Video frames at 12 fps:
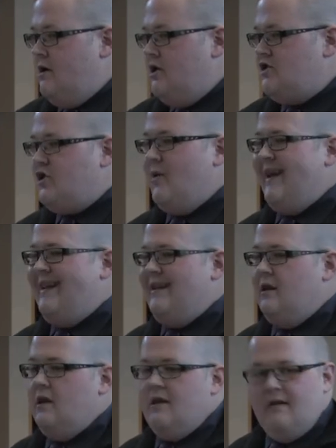So
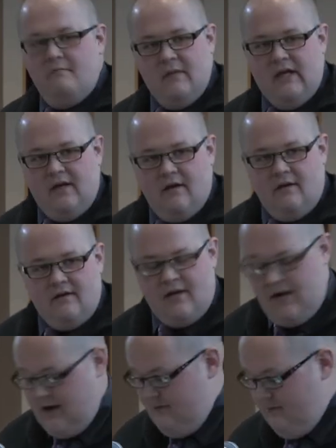in the
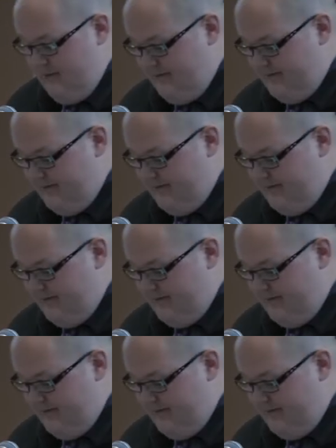meantime,